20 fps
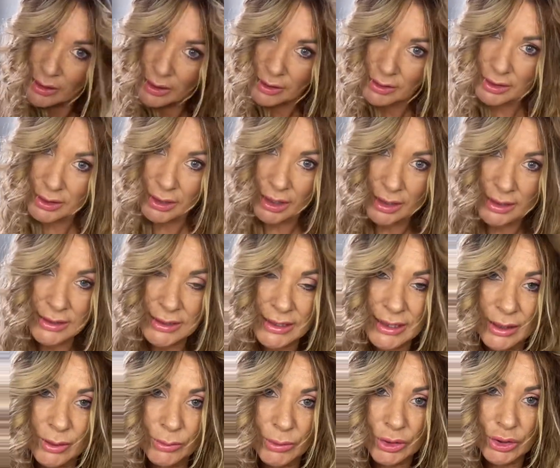The nice
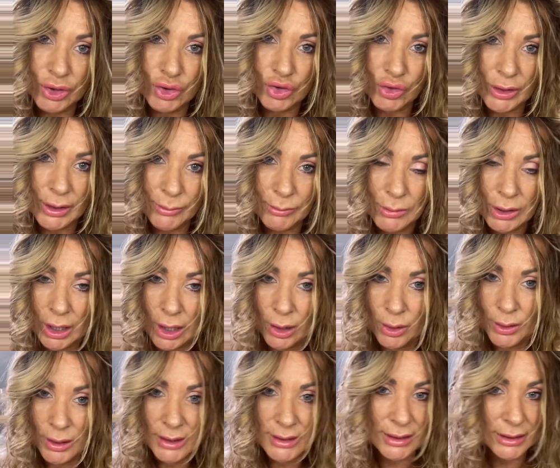thing with the dream
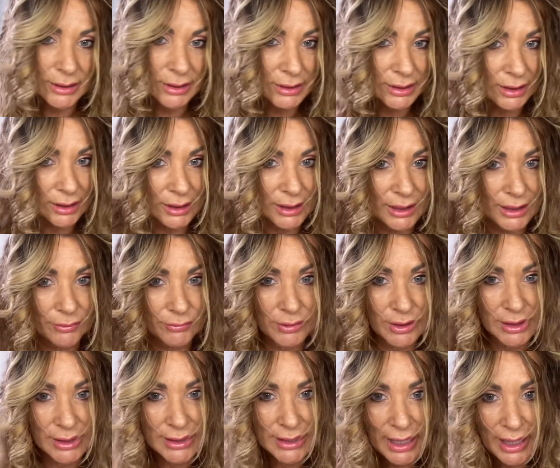coat is it doesn't leave
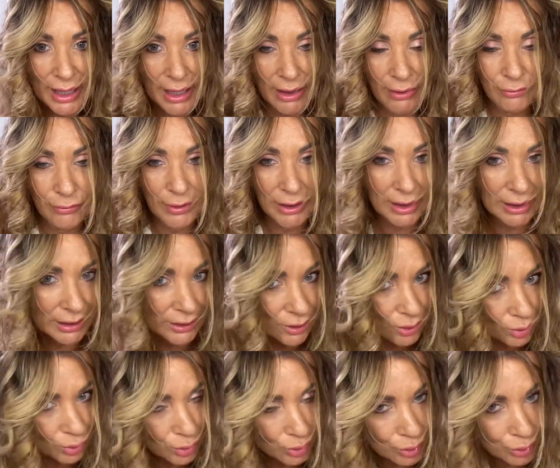this hair feeling
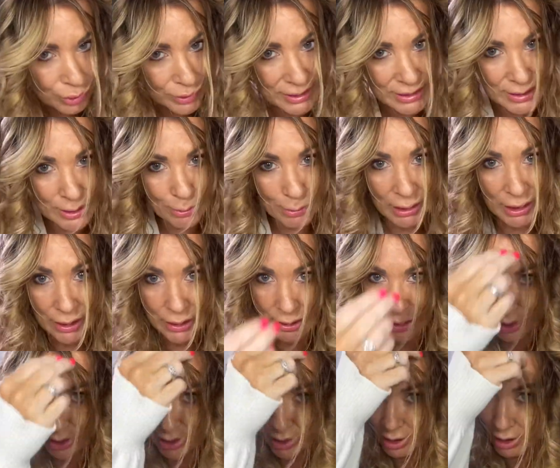all crispy and
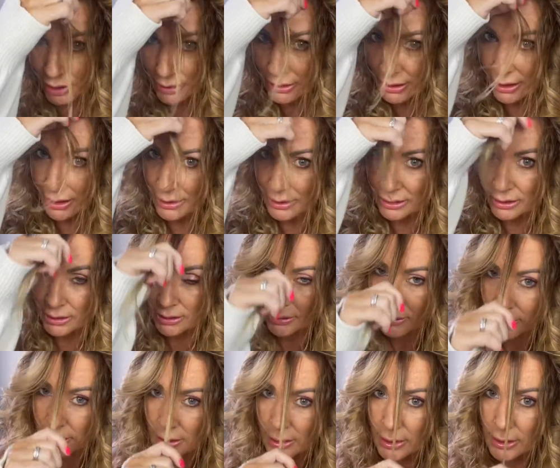hard like
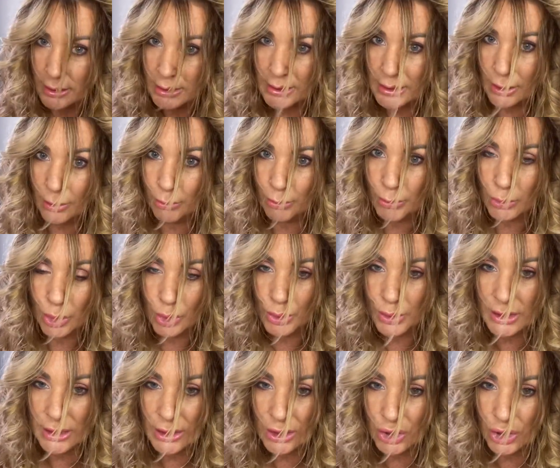some
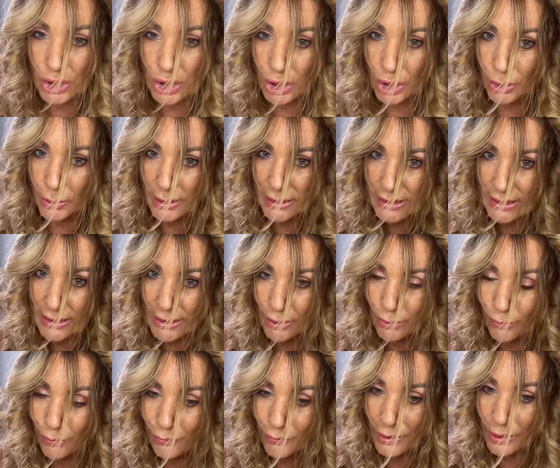mousses do. It still
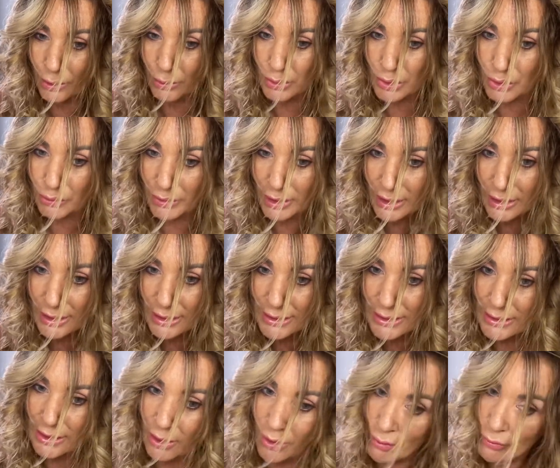feels really
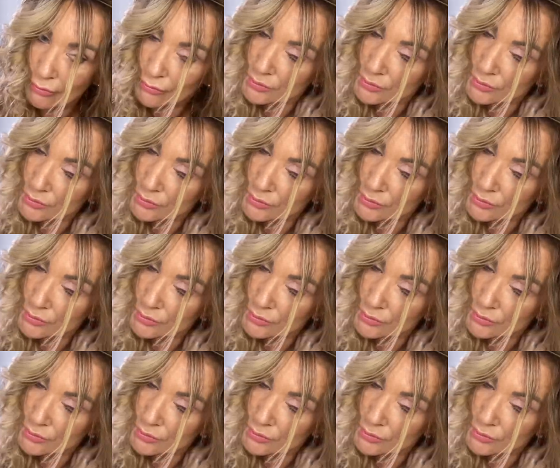soft.